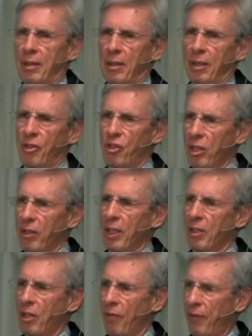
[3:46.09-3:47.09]
a
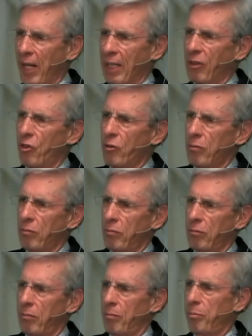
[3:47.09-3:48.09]
serious offense,
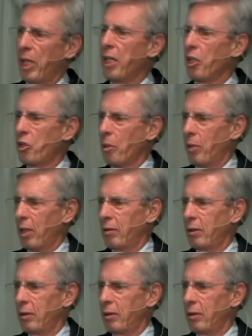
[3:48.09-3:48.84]
punishable,